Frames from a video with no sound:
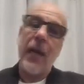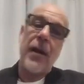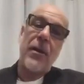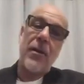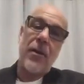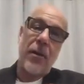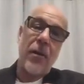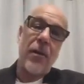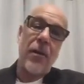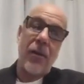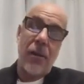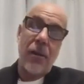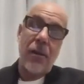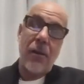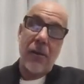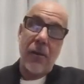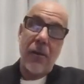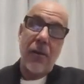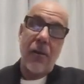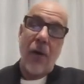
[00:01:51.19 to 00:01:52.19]
And
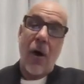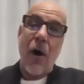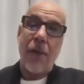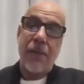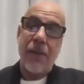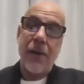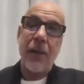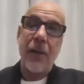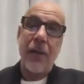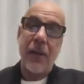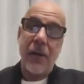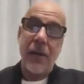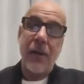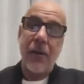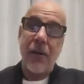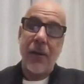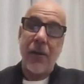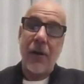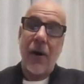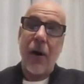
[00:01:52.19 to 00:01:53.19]
the, often
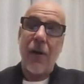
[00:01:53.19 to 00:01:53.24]
the,